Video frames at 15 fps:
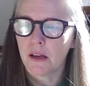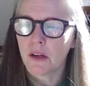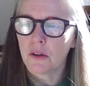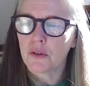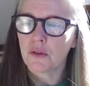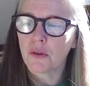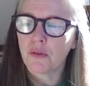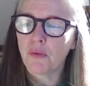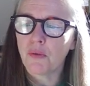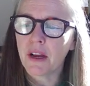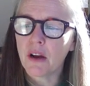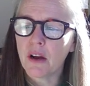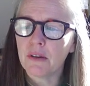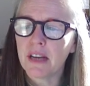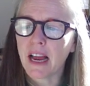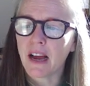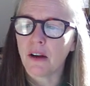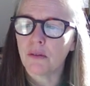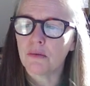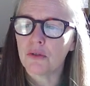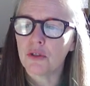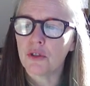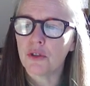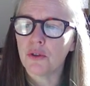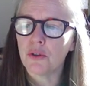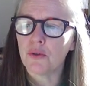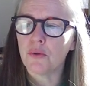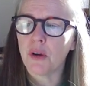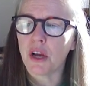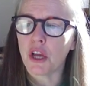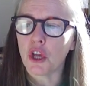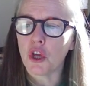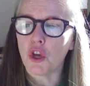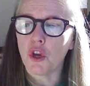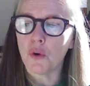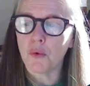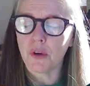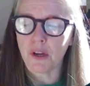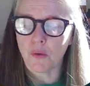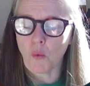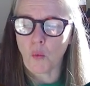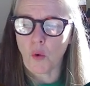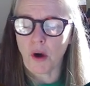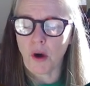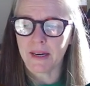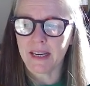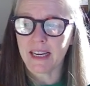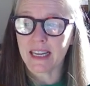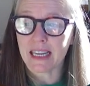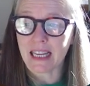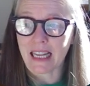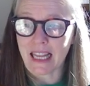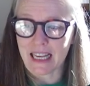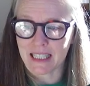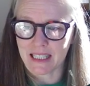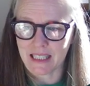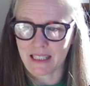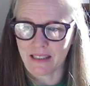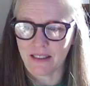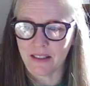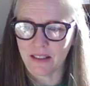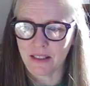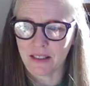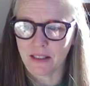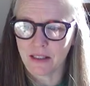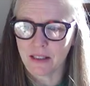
So if we go down to Unit 1 lessons,